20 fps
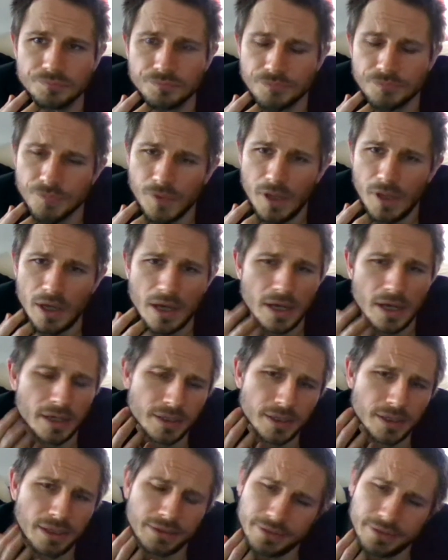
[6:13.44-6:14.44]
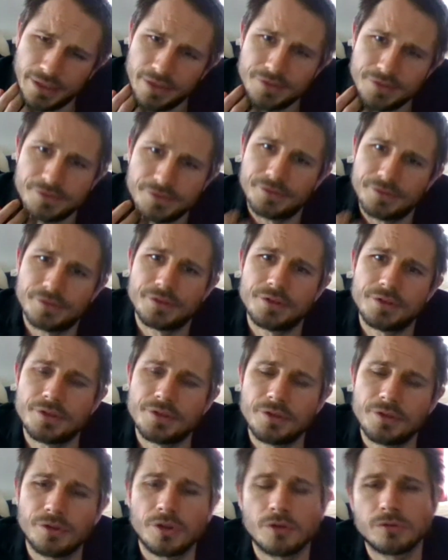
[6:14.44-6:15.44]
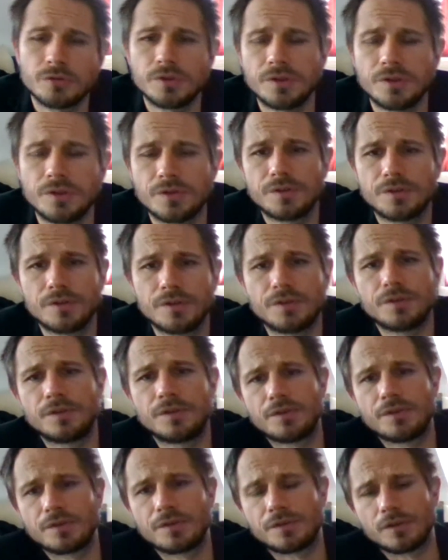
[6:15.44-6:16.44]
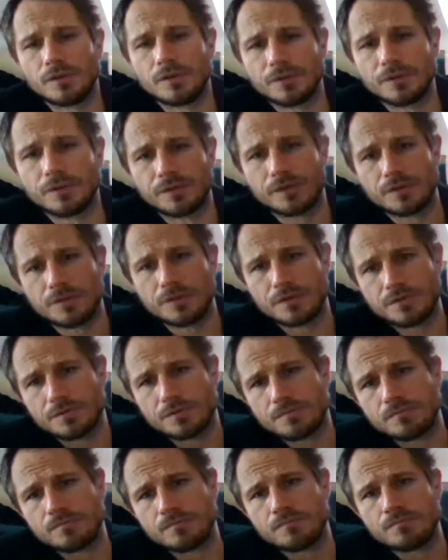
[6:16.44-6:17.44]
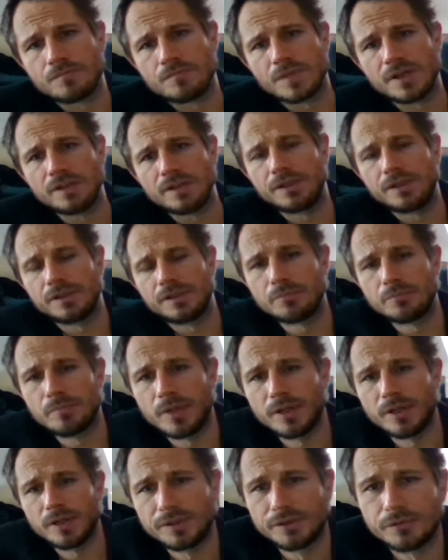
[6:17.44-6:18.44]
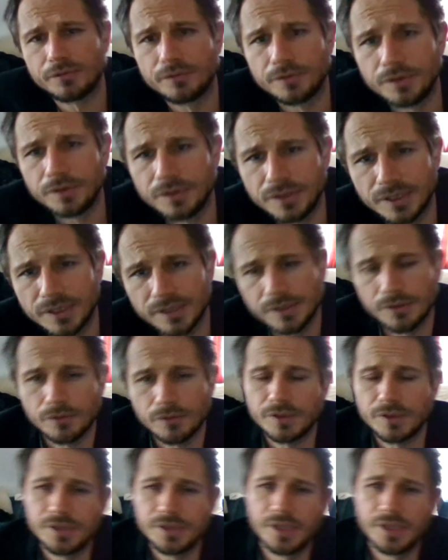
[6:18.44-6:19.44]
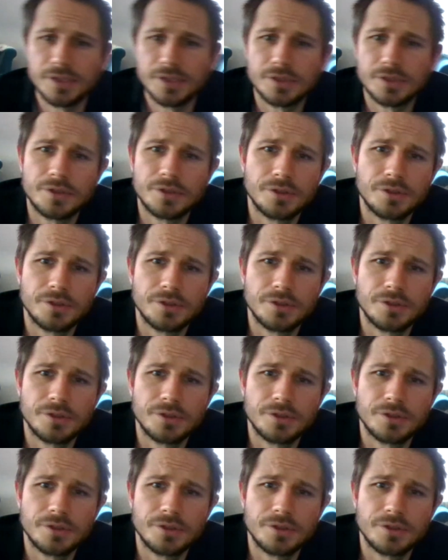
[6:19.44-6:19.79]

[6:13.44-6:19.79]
Yeah, I guess this is also I think the part of the theater,